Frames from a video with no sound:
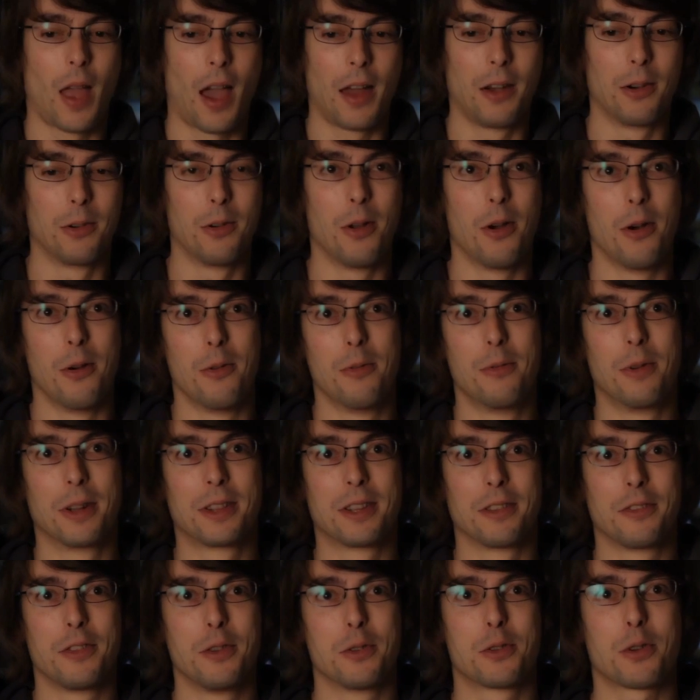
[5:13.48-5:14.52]
I don't know
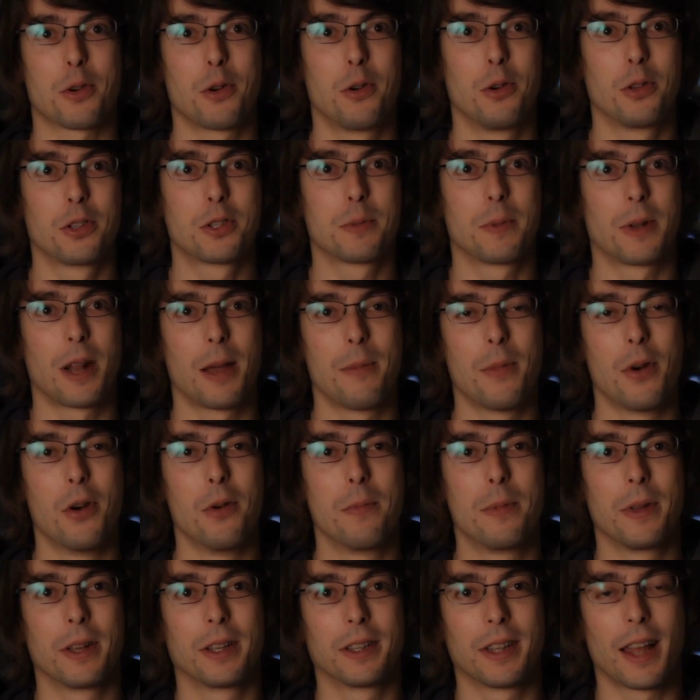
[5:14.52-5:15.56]
what the future holds, but I'm
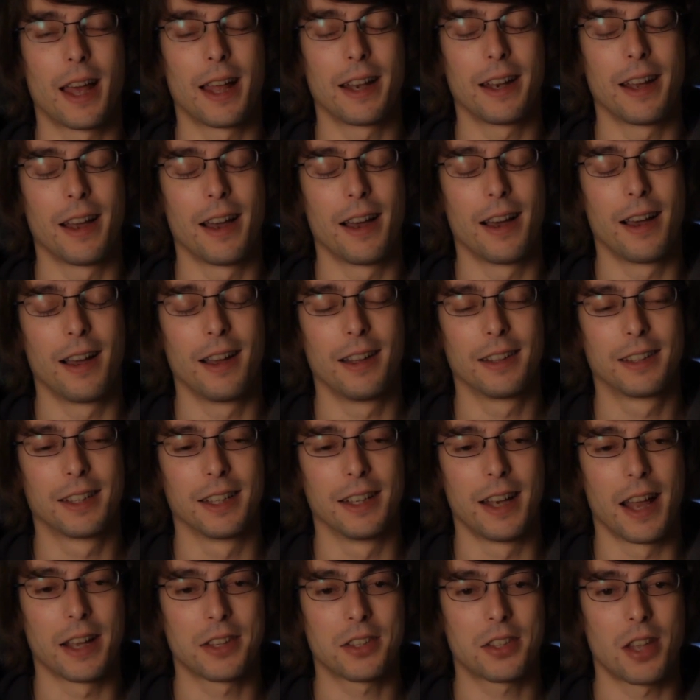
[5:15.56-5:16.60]
hoping that
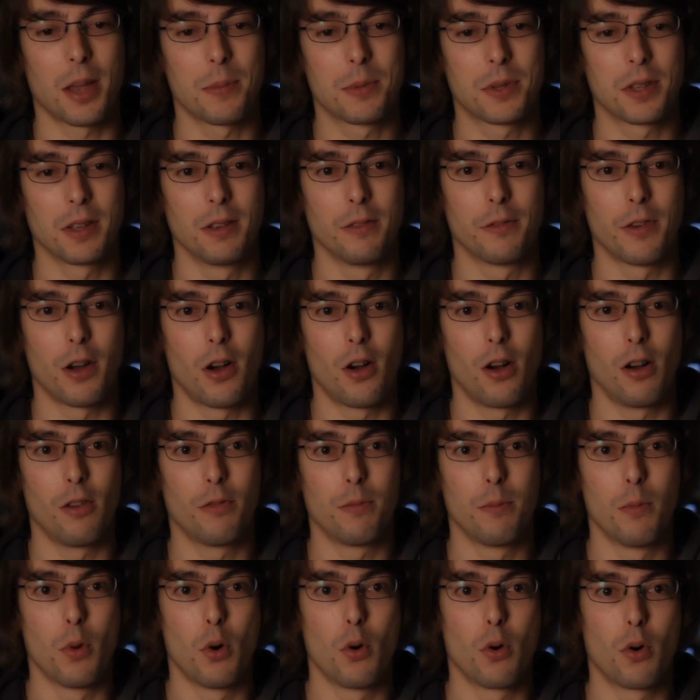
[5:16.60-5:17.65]
the next steps
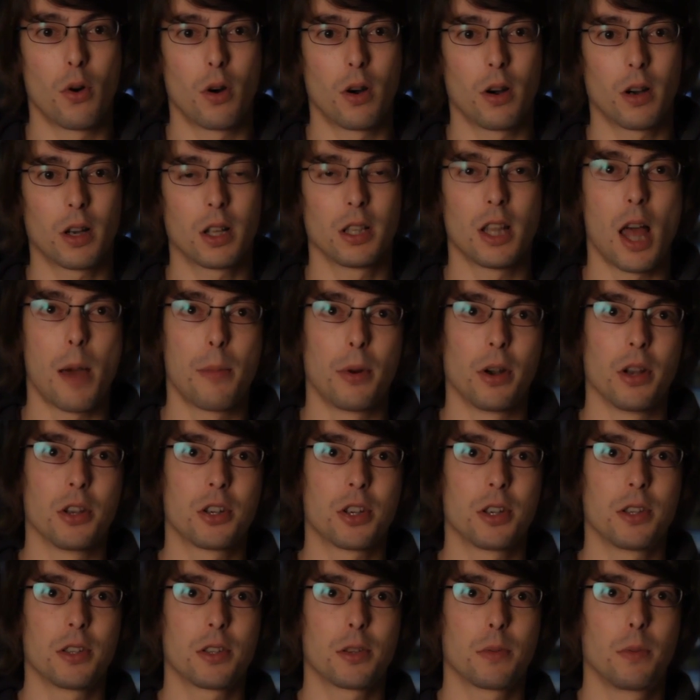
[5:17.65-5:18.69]
involve more
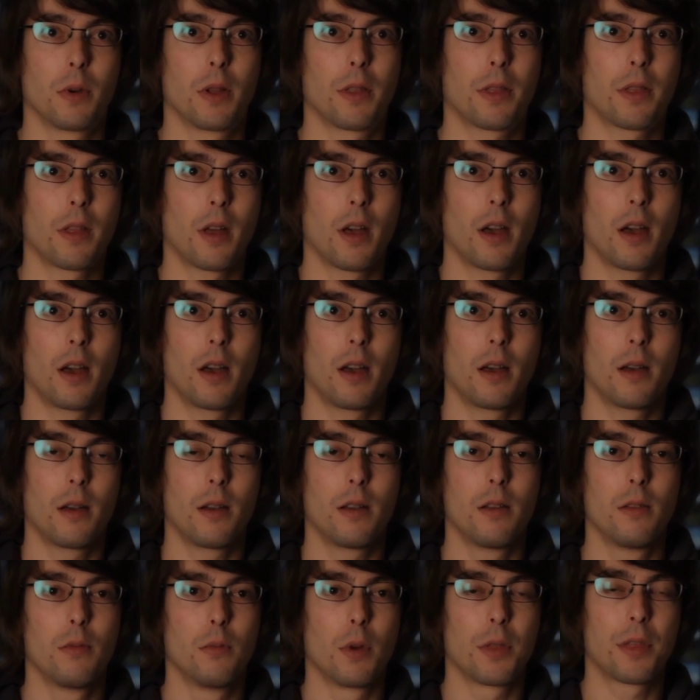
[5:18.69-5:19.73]
collaborations
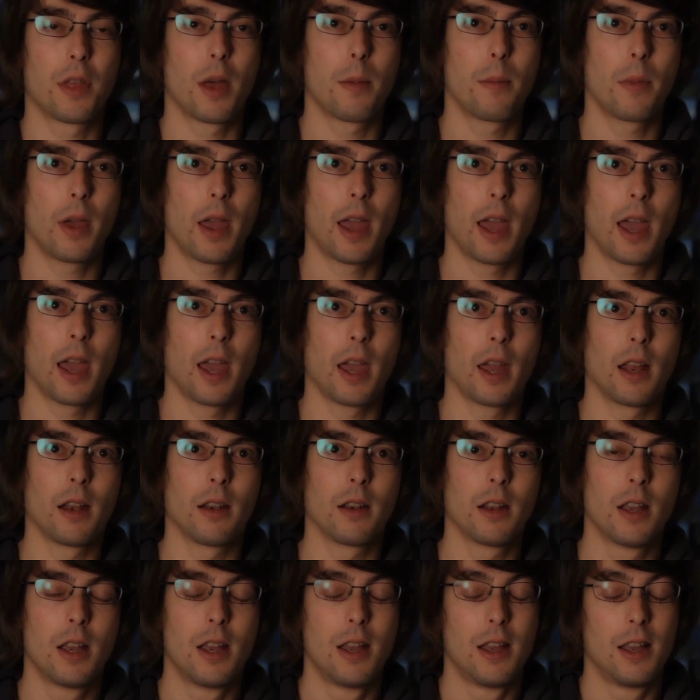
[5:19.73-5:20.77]
with them,
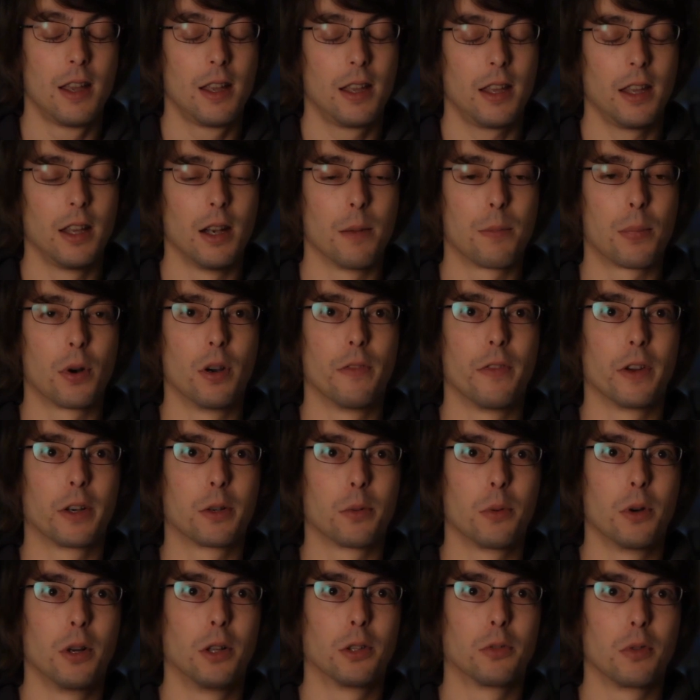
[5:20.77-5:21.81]
and in a
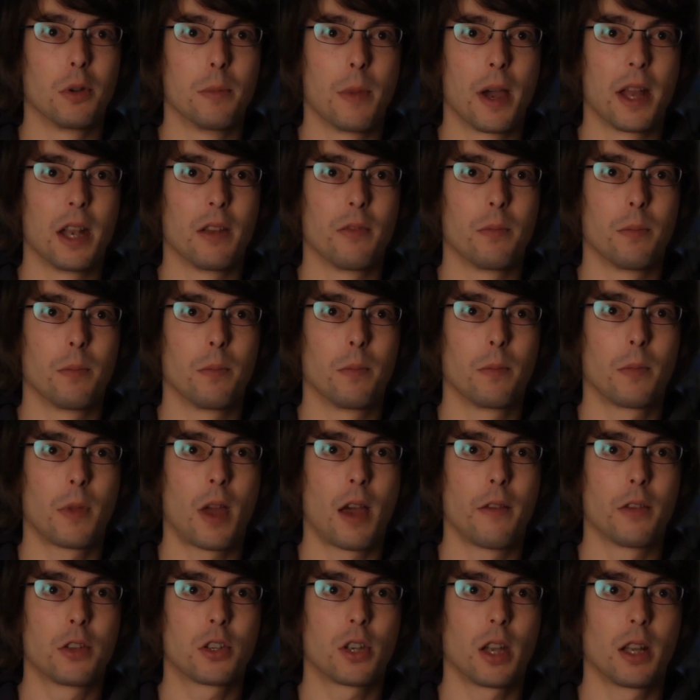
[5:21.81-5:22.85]
perfect world, we might even
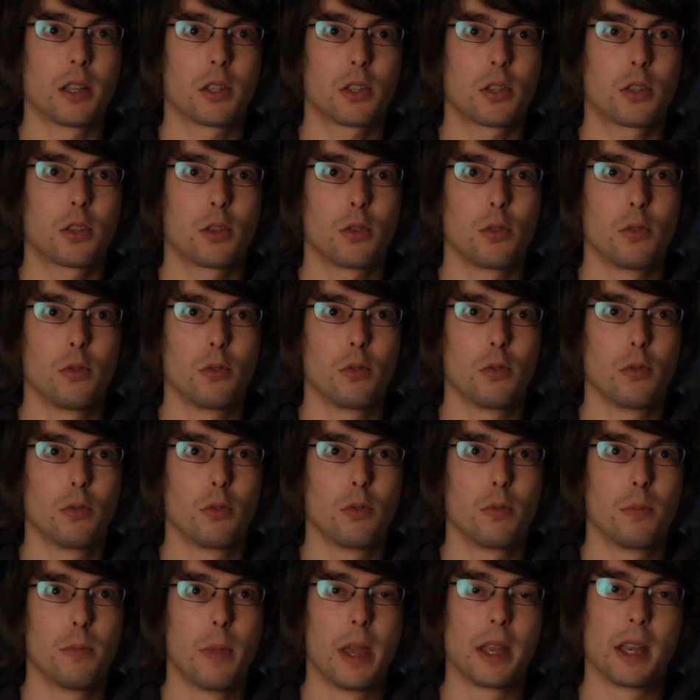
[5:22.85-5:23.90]
have a chance
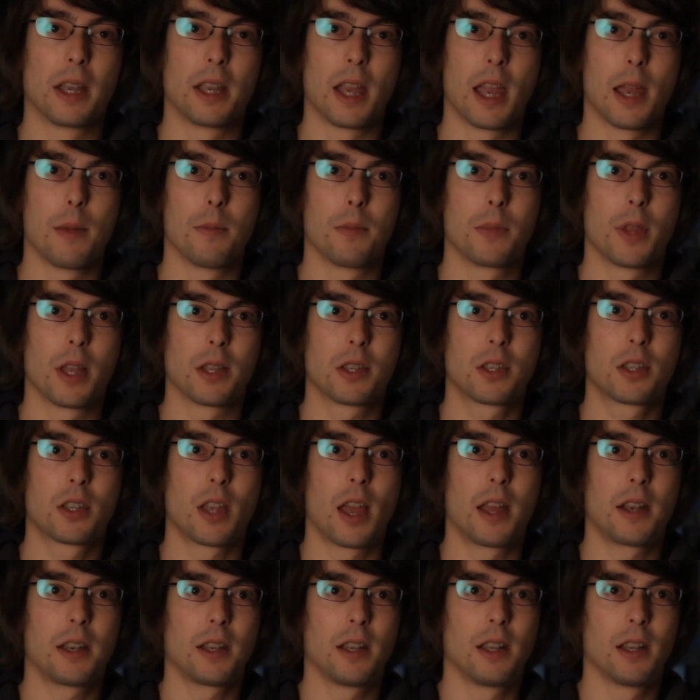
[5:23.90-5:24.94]
to make a game that's
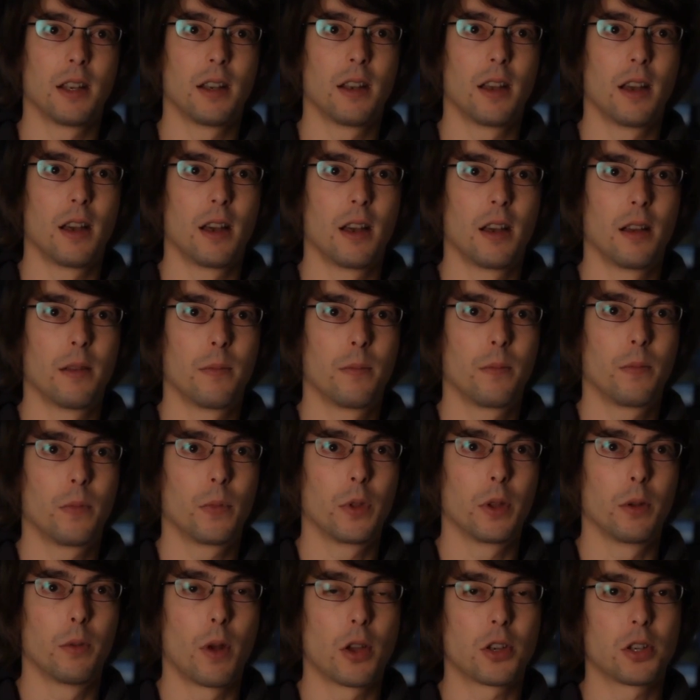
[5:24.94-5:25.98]
set in
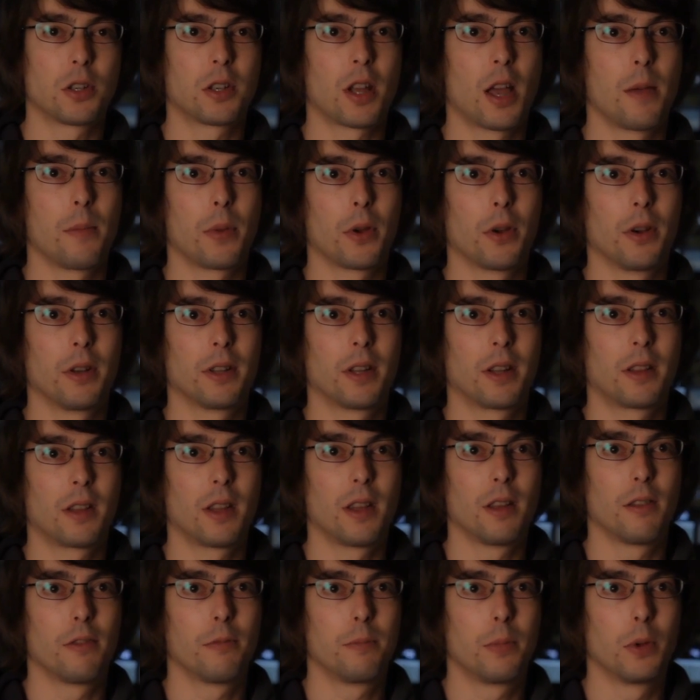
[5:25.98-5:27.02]
the Russian time period that
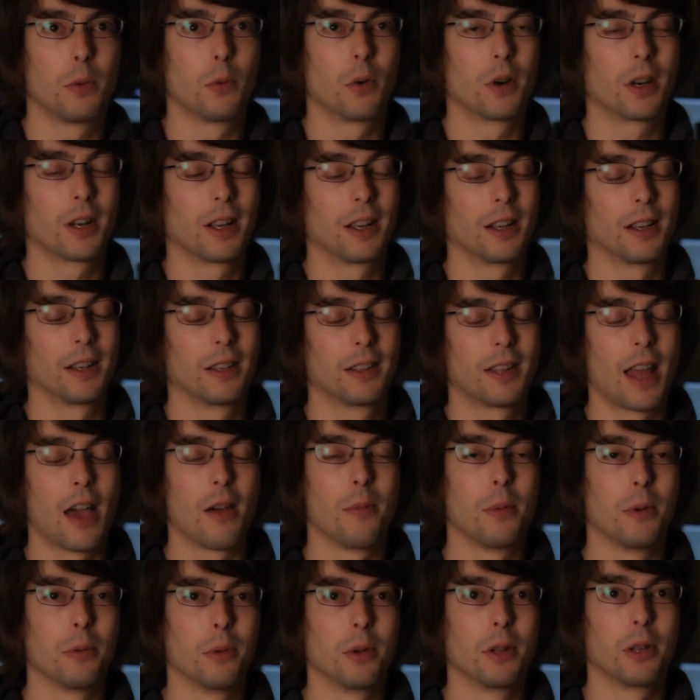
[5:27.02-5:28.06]
they've been working. That
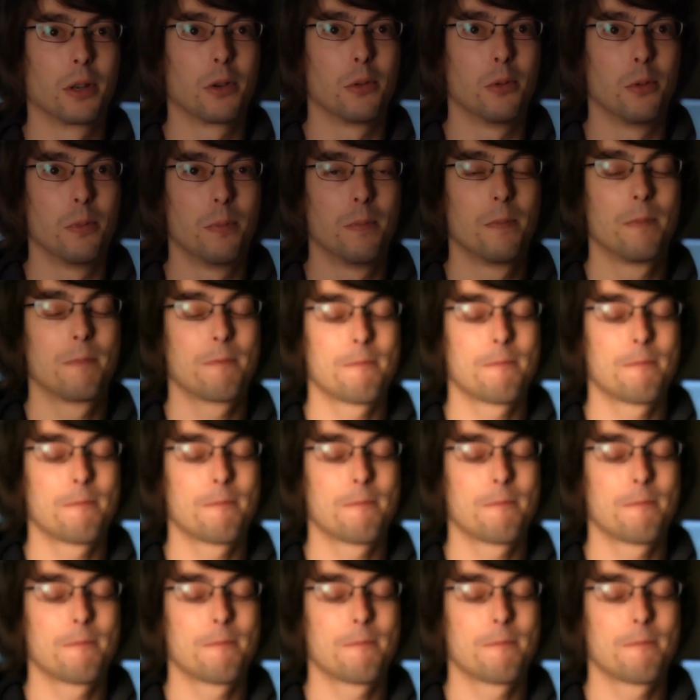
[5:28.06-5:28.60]
would be really cool.